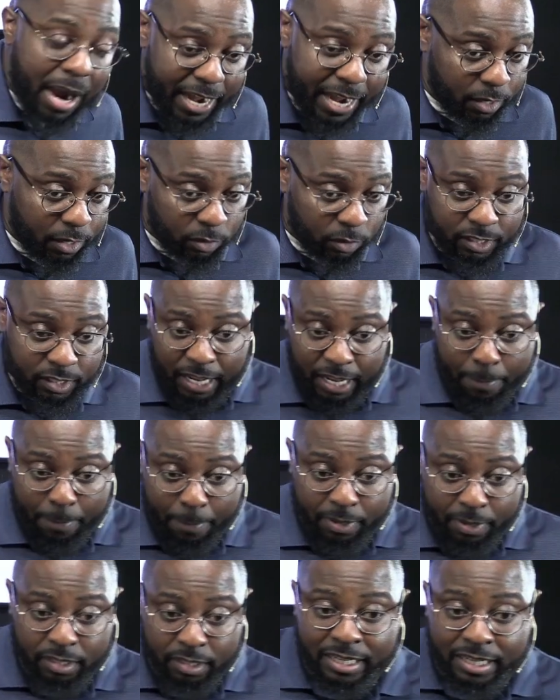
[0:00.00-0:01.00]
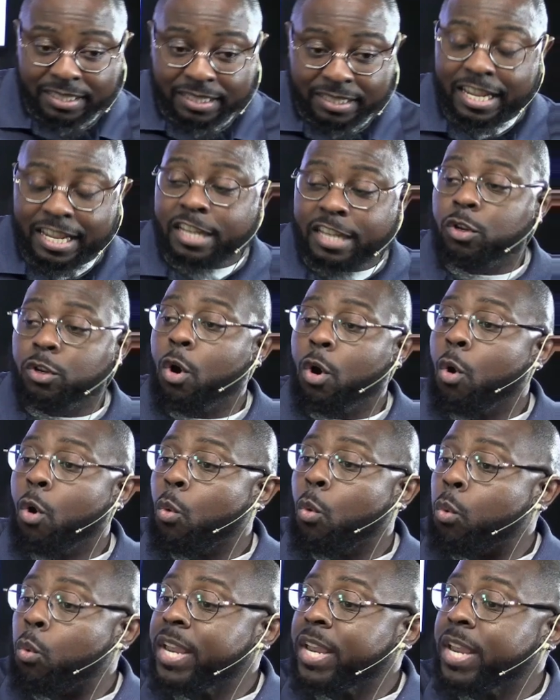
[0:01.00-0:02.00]
buying on the Sabbath. It says
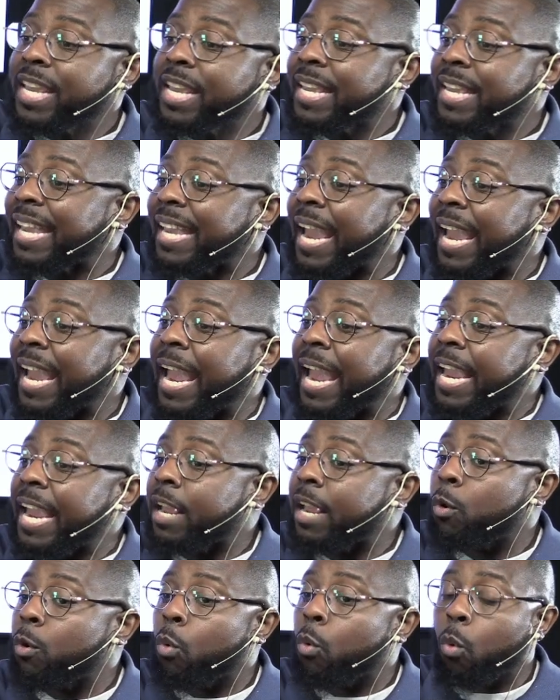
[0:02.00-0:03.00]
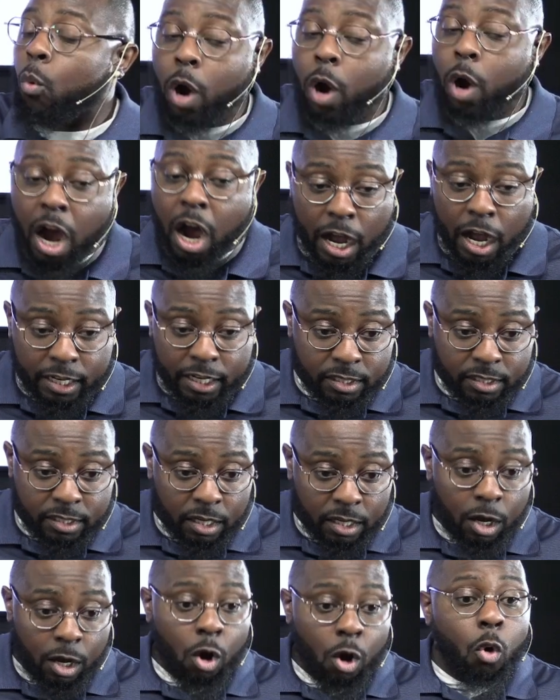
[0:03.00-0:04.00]
we can't, us,
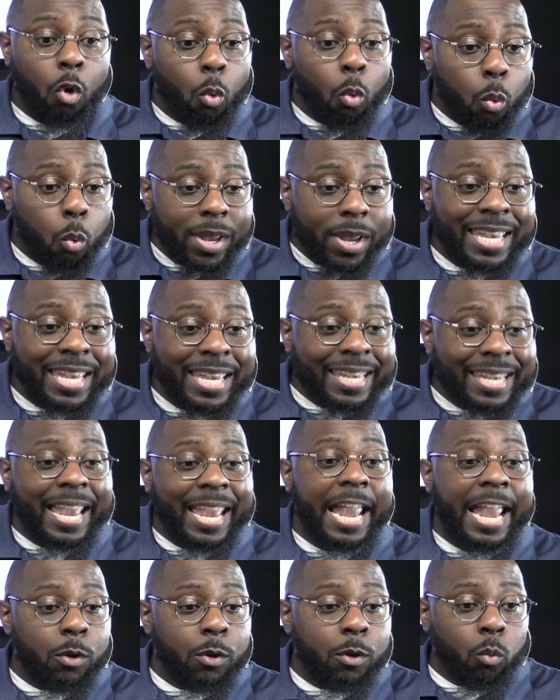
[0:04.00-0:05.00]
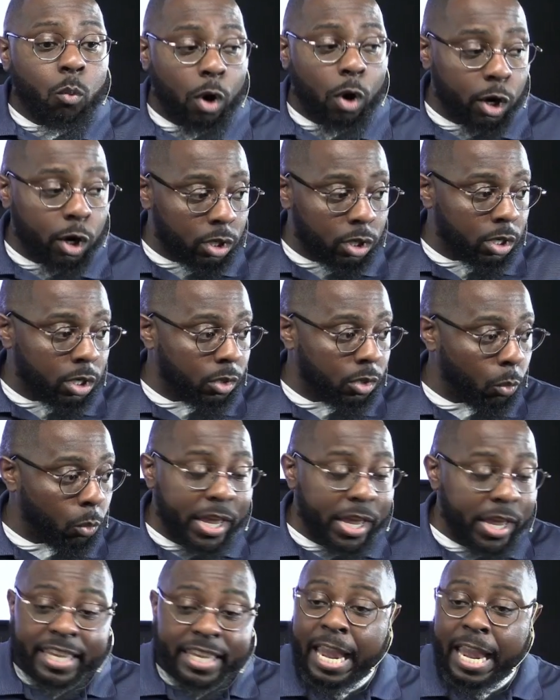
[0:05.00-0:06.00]
we can't work.
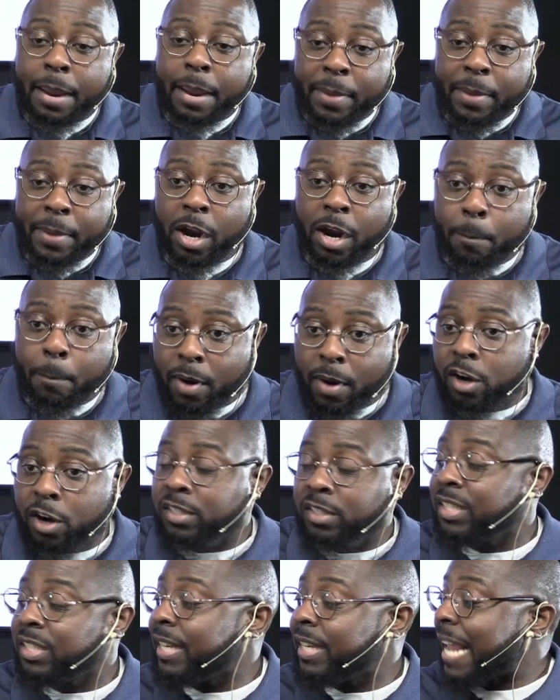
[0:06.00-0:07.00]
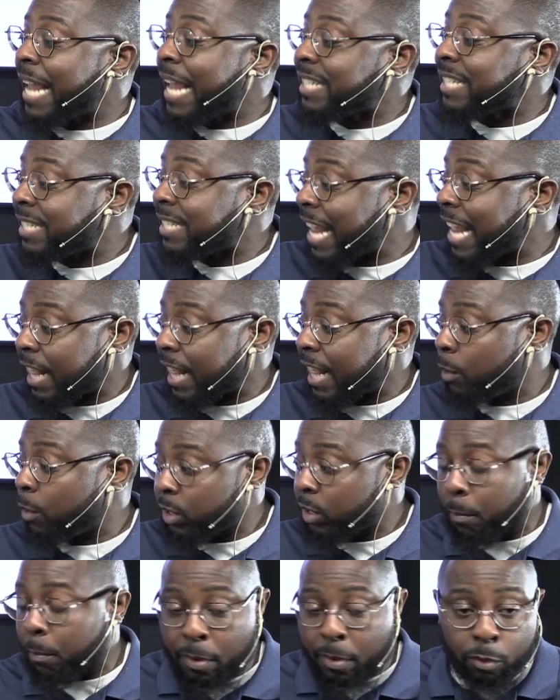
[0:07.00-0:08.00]
We can't bear burdens. And that's exactly
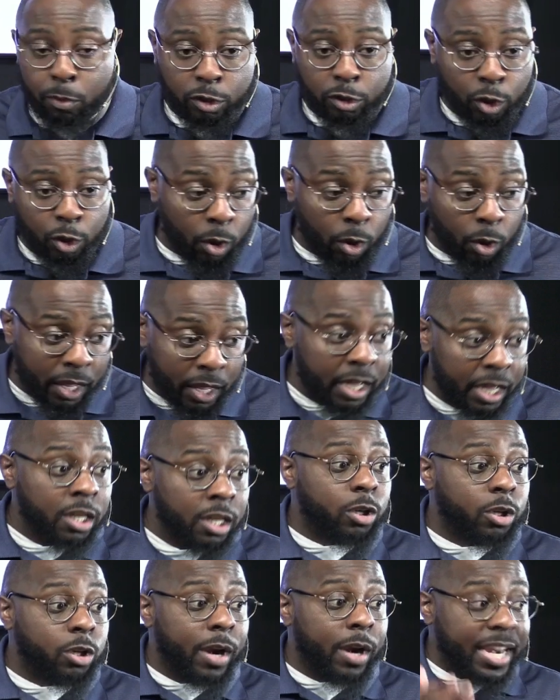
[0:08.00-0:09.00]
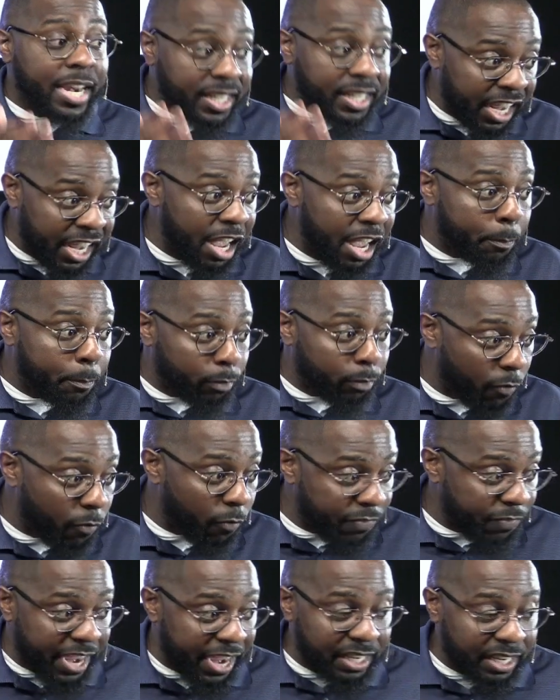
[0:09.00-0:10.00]
what the people were doing. So they did
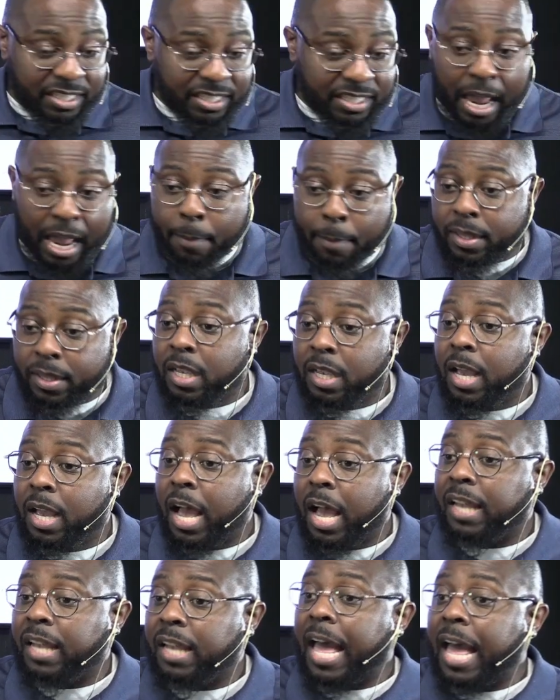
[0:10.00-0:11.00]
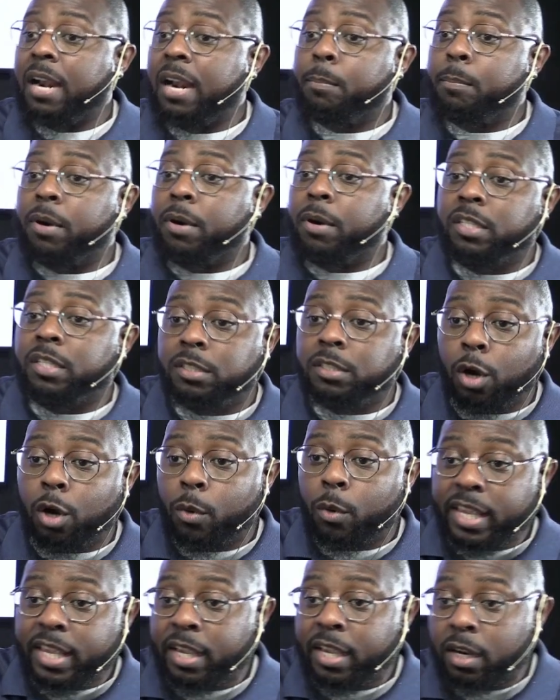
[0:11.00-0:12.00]
profane the Sabbath. A lot of brothers
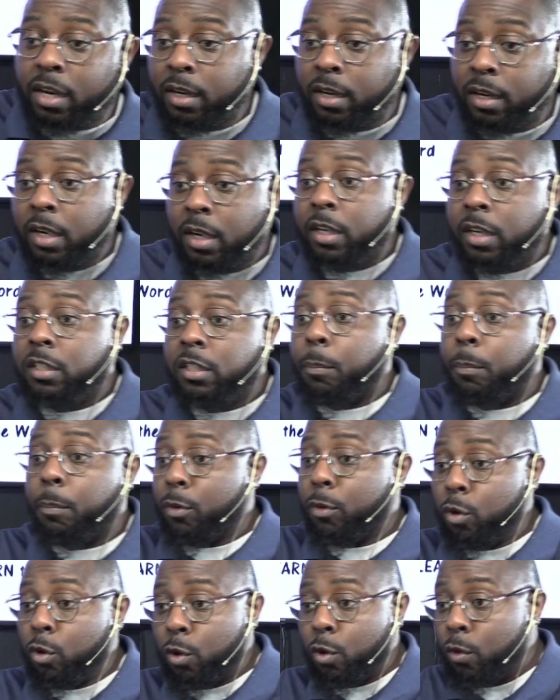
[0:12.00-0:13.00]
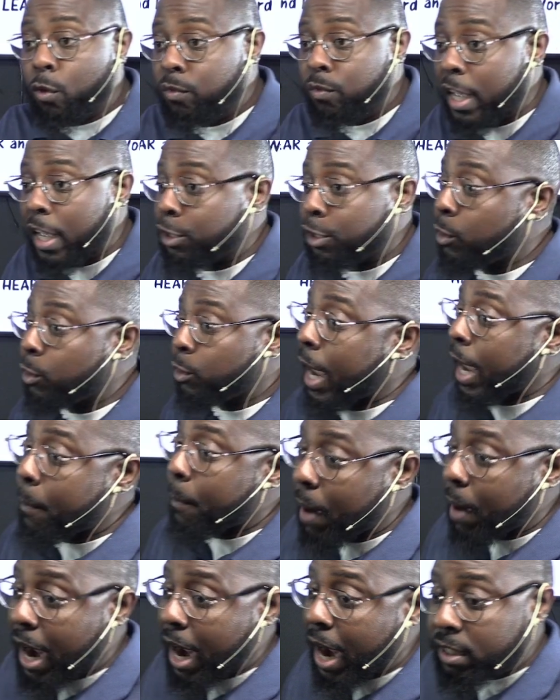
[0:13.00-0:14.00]
go here to prove that you
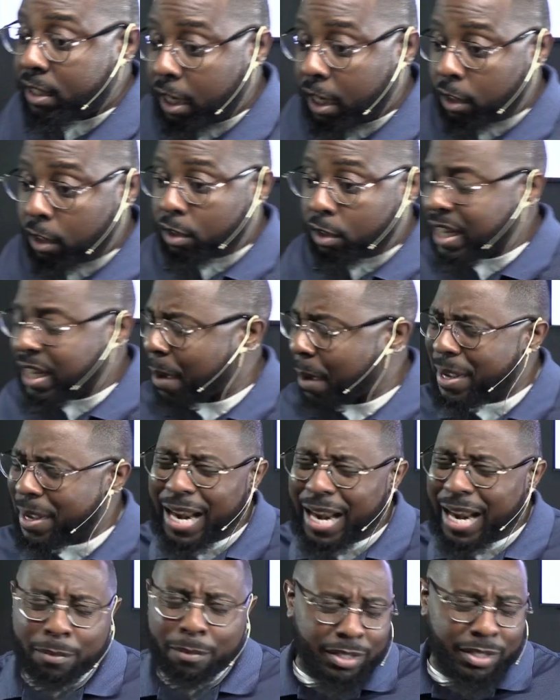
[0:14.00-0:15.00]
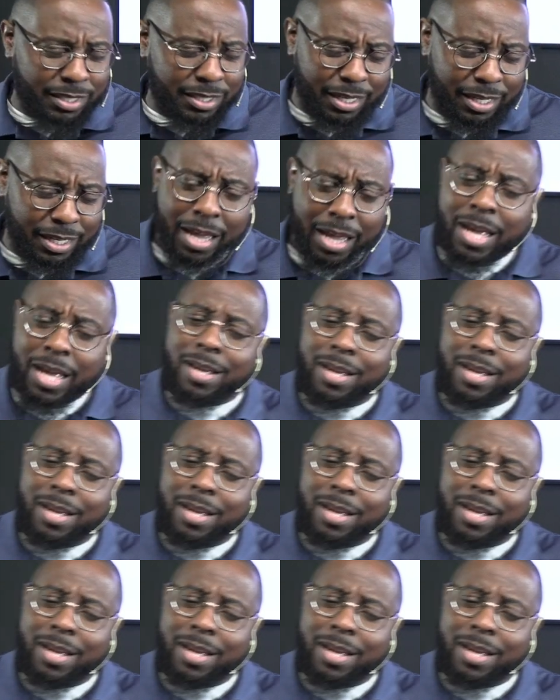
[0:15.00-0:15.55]
can't buy or sell on the Sabbath. And now, listen,